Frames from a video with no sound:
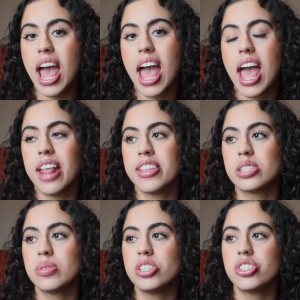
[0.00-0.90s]
And
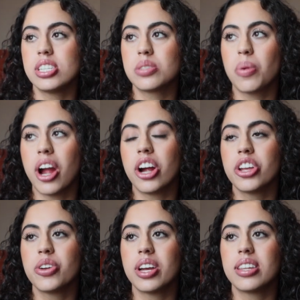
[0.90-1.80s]
this was just where
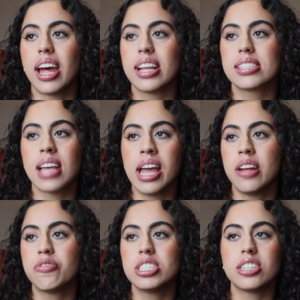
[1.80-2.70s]
you could like sign
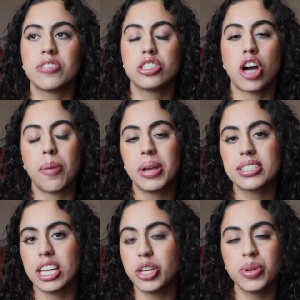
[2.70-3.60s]
up for different
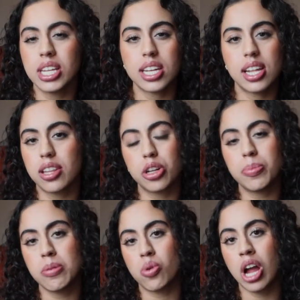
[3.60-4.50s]
topics that you needed a little
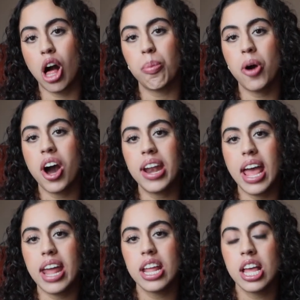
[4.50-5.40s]
bit more help on
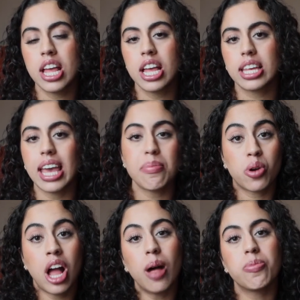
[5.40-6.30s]
and get
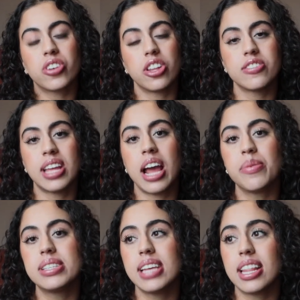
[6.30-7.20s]
more help for those. And I
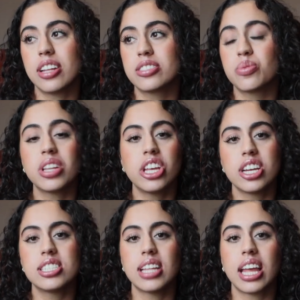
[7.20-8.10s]
would say that it's really
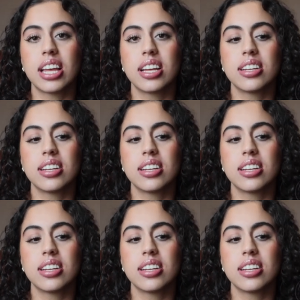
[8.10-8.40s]
good to like